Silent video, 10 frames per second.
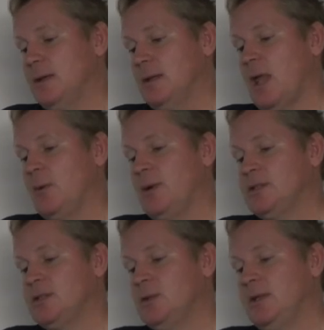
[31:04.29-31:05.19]
A lot of what
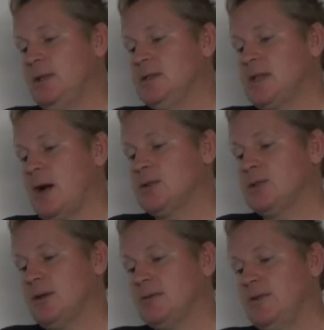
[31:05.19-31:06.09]
he's doing in these
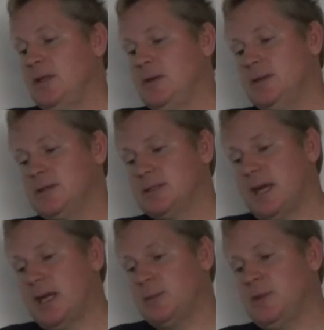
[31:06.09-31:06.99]
hours-long videos
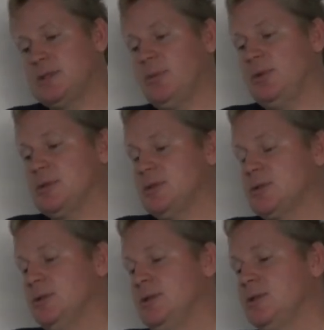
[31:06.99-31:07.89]
attacking me simply isn't
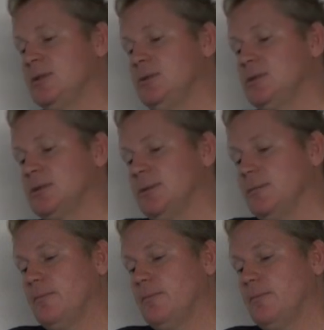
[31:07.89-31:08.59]
true. He's delusional.